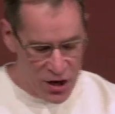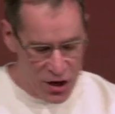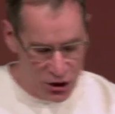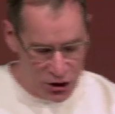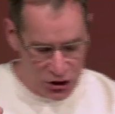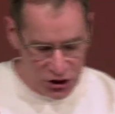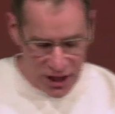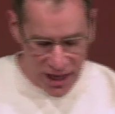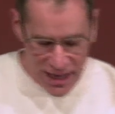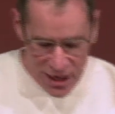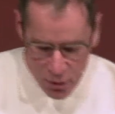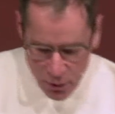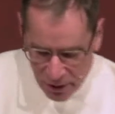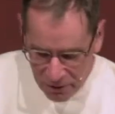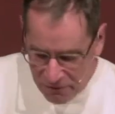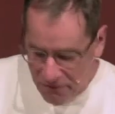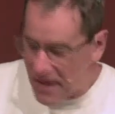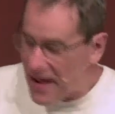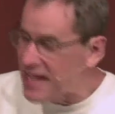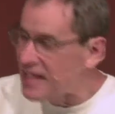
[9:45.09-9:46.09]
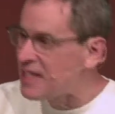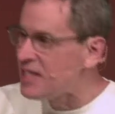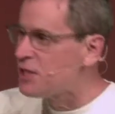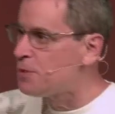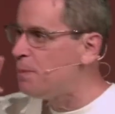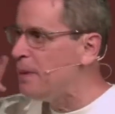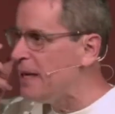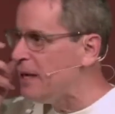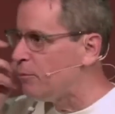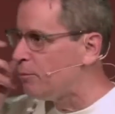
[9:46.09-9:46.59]
Your genuine faith is
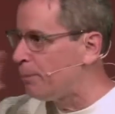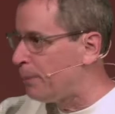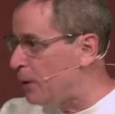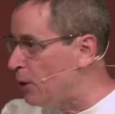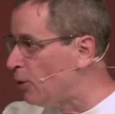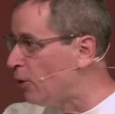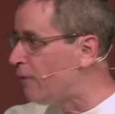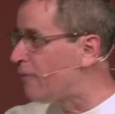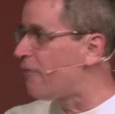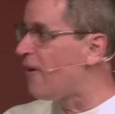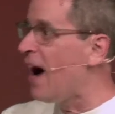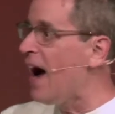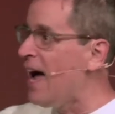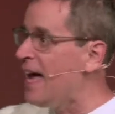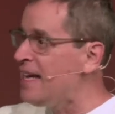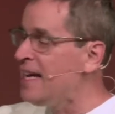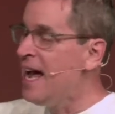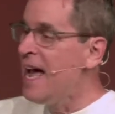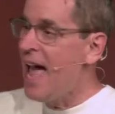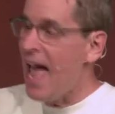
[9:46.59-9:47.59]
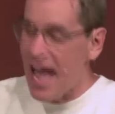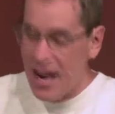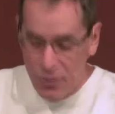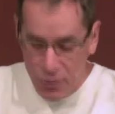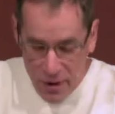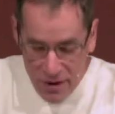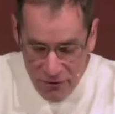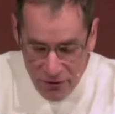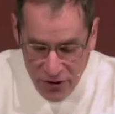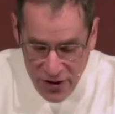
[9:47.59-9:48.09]
being purified and
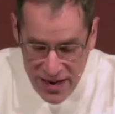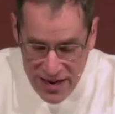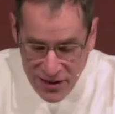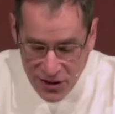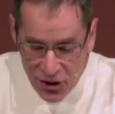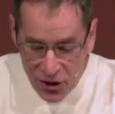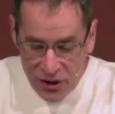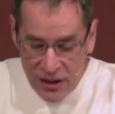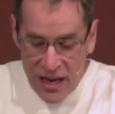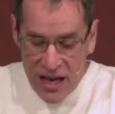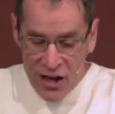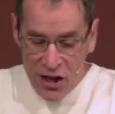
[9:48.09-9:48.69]
revealed.